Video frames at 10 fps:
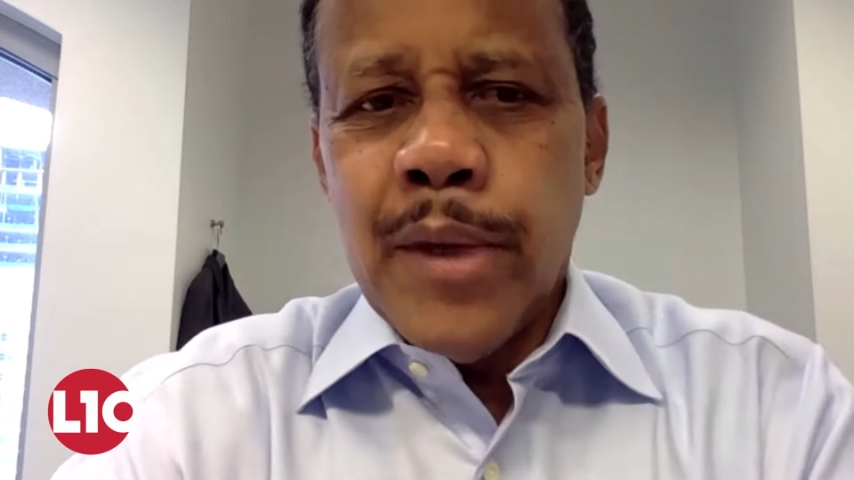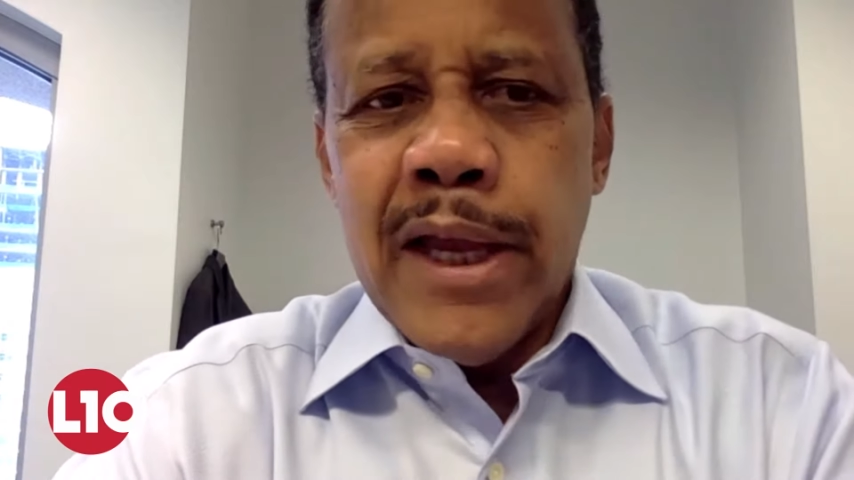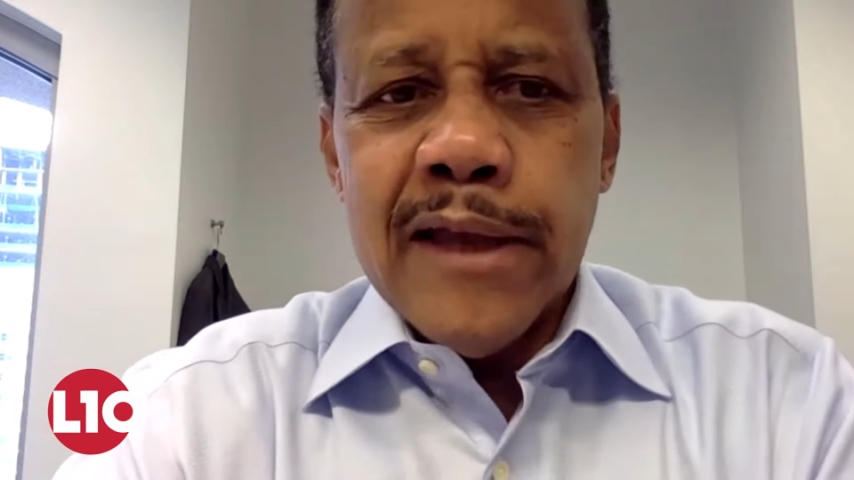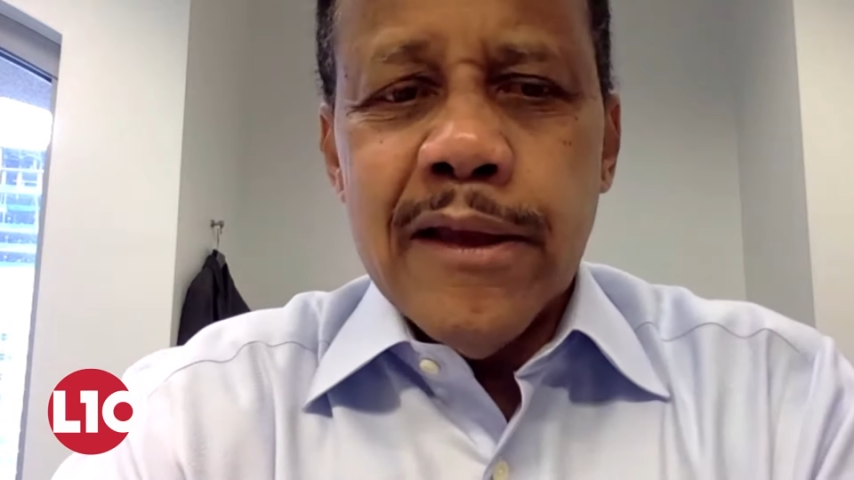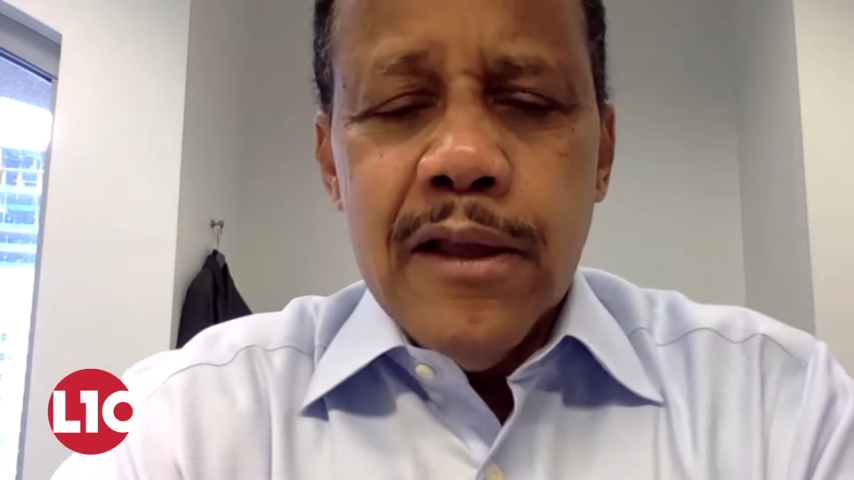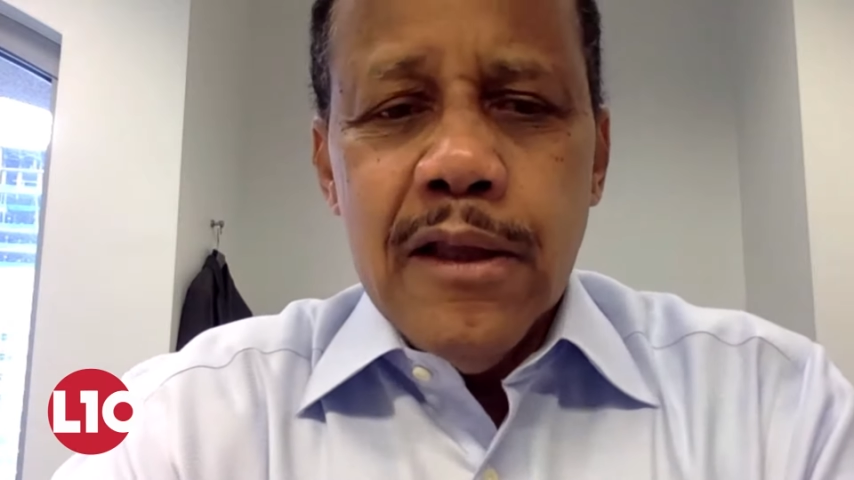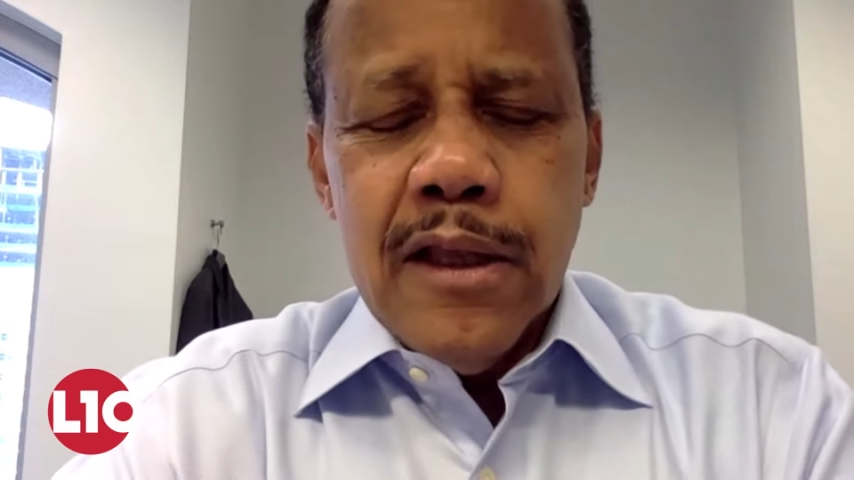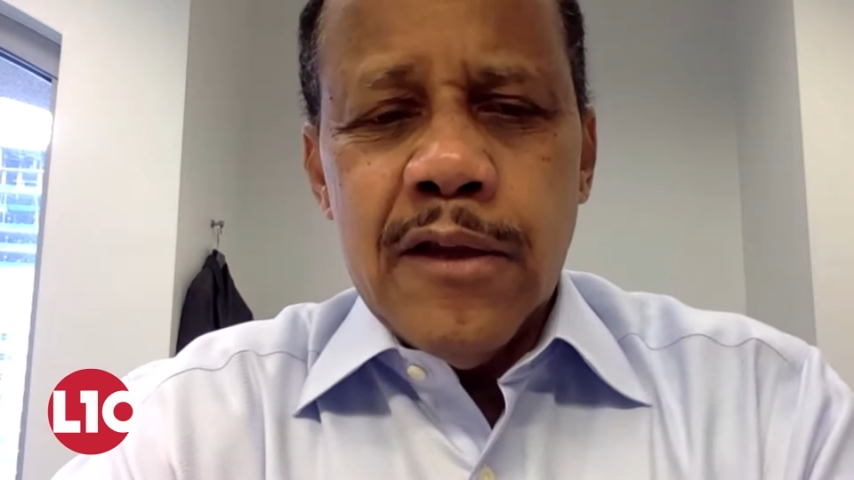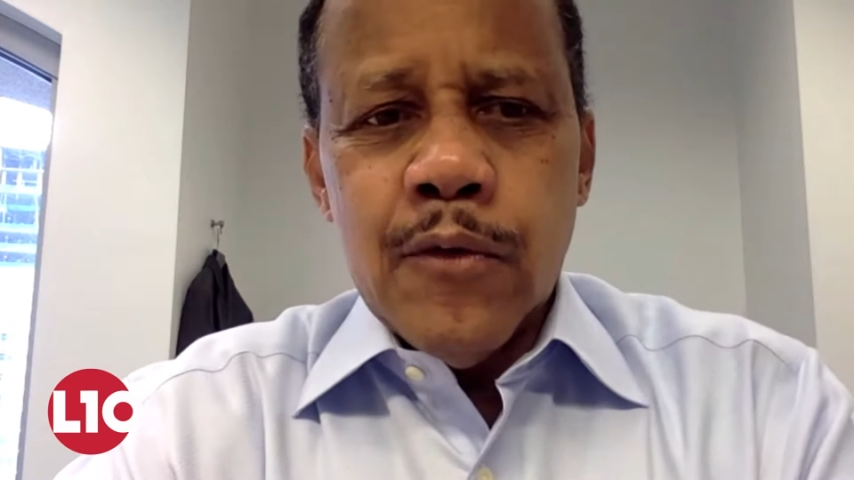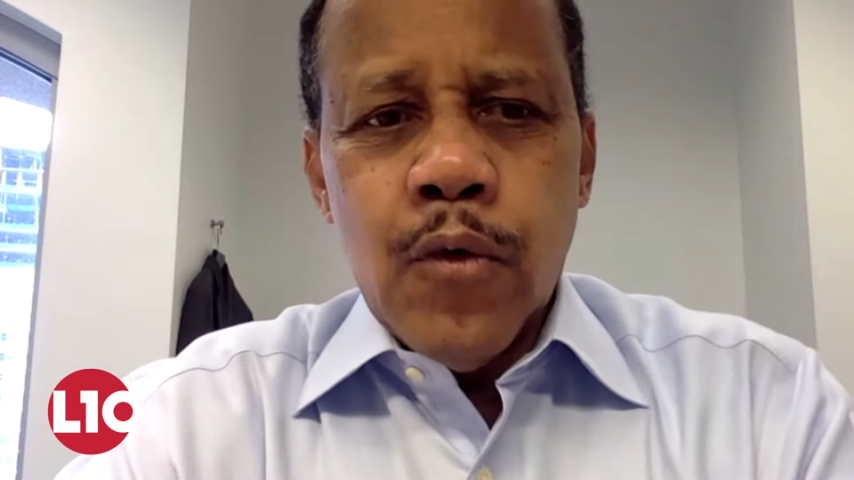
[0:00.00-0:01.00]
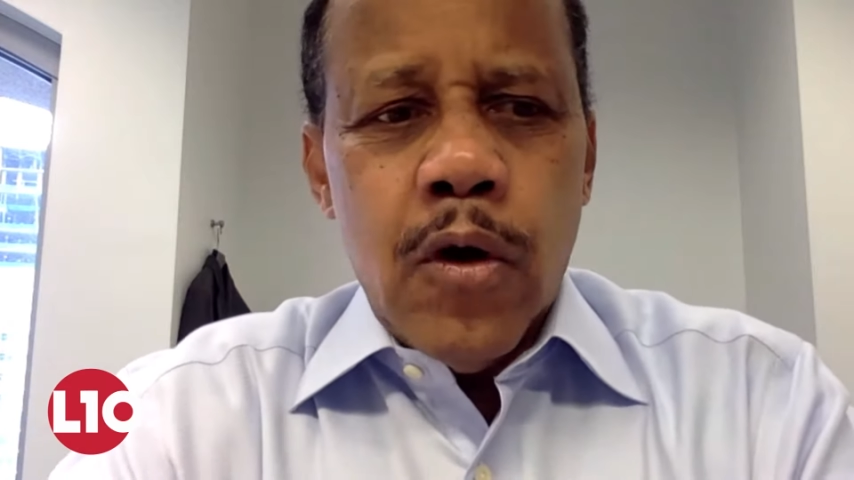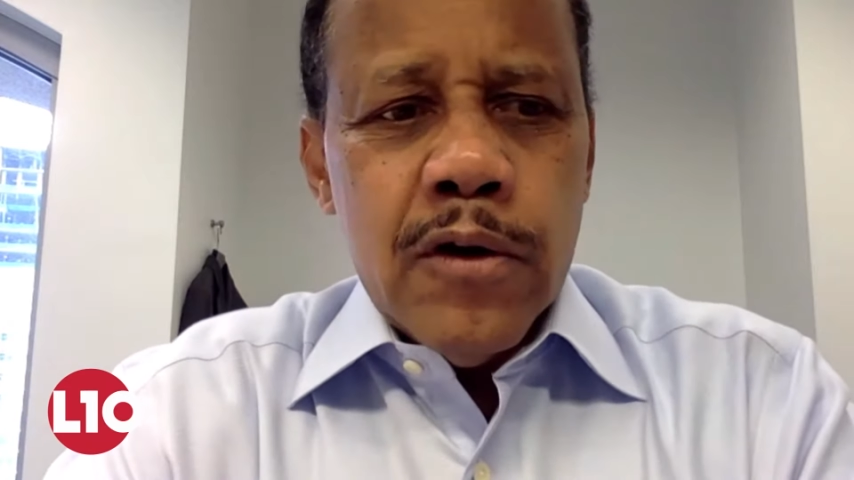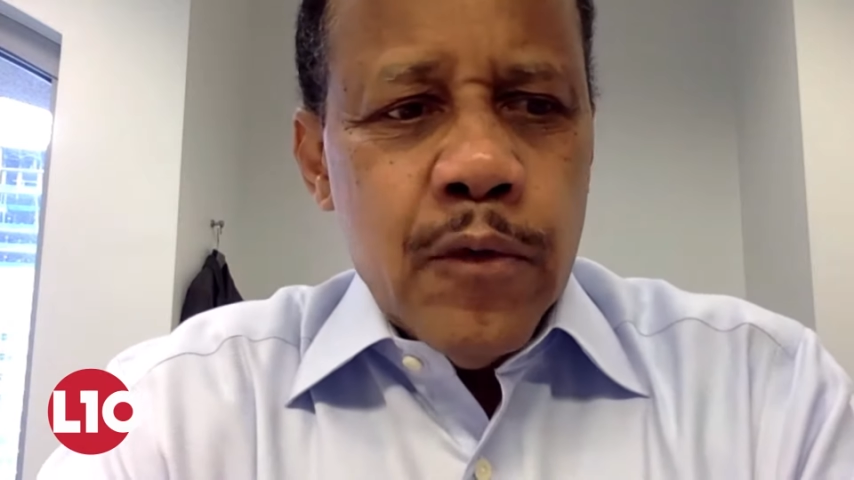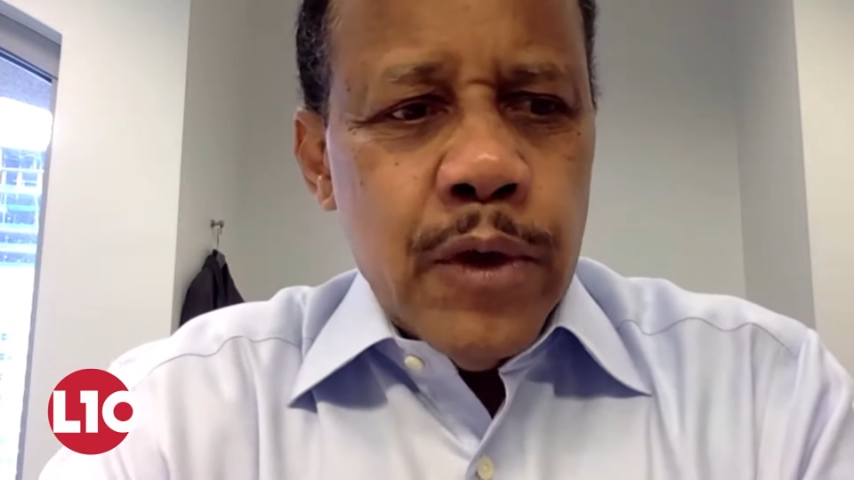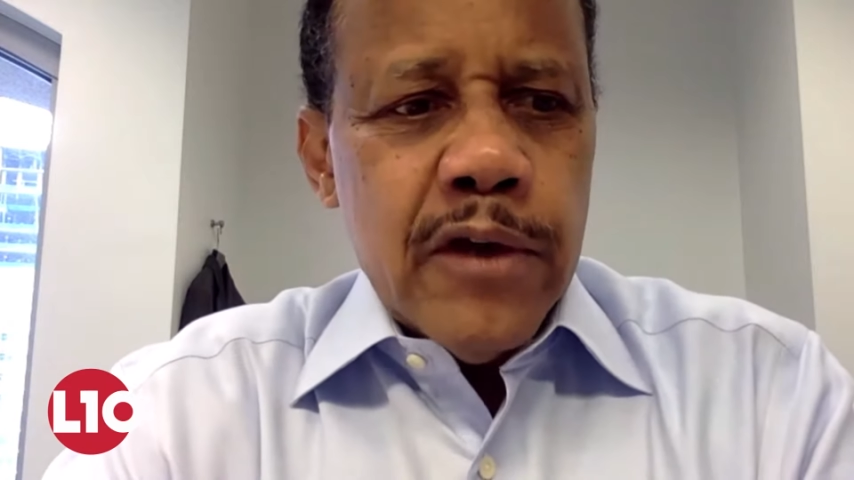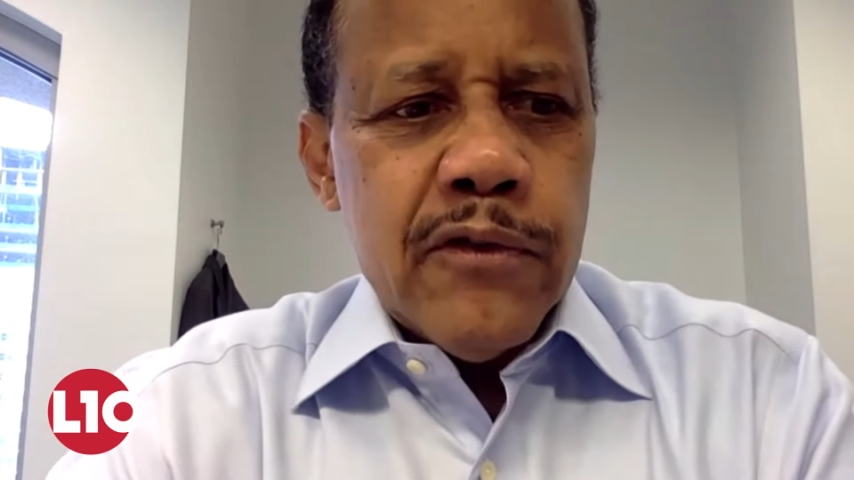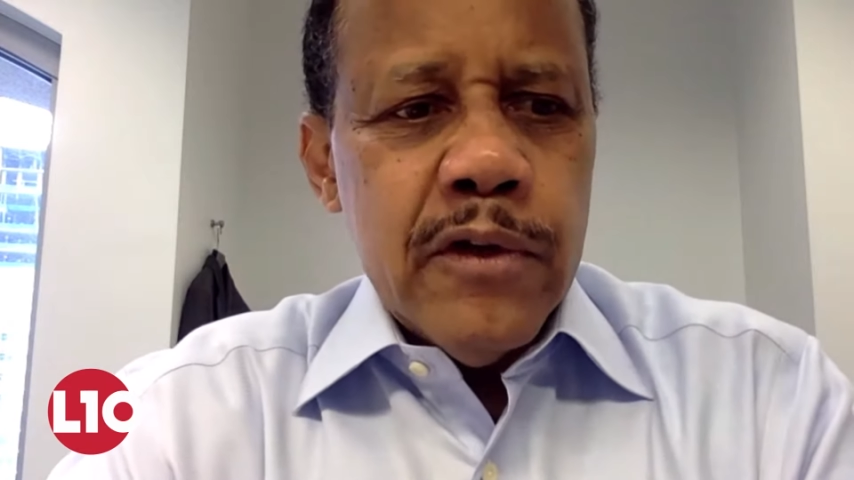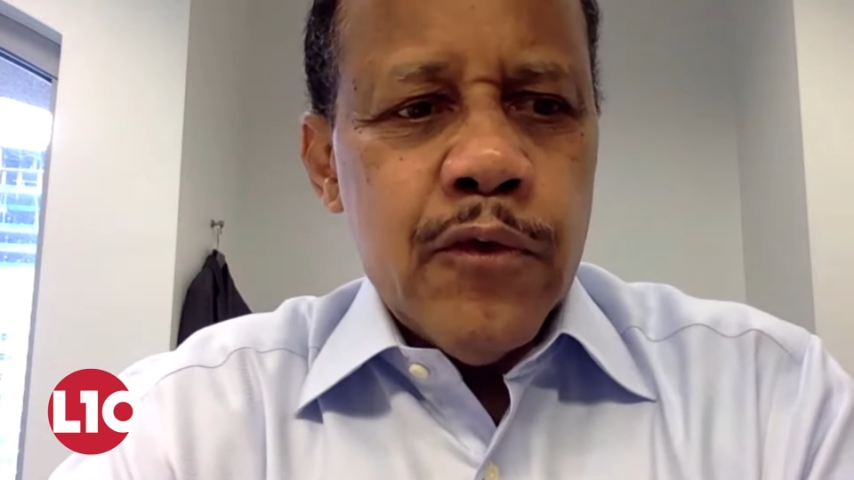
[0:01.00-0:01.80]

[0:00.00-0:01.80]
back in the wrong direction.